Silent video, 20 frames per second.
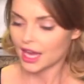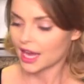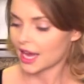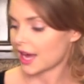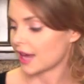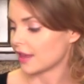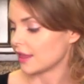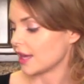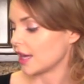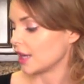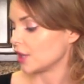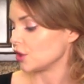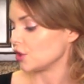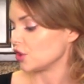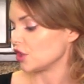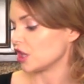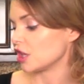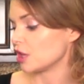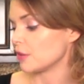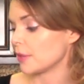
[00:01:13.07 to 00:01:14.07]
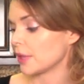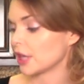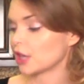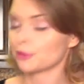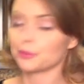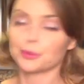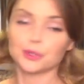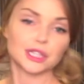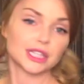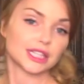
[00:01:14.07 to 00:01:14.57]
And then you either make a
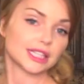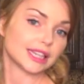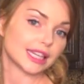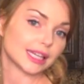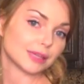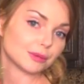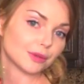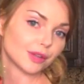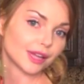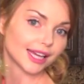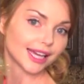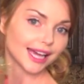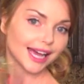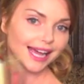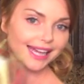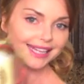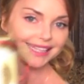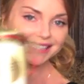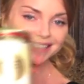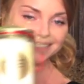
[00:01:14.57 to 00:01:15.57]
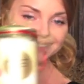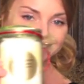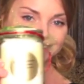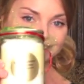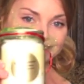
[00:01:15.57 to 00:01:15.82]
pretty label like I did,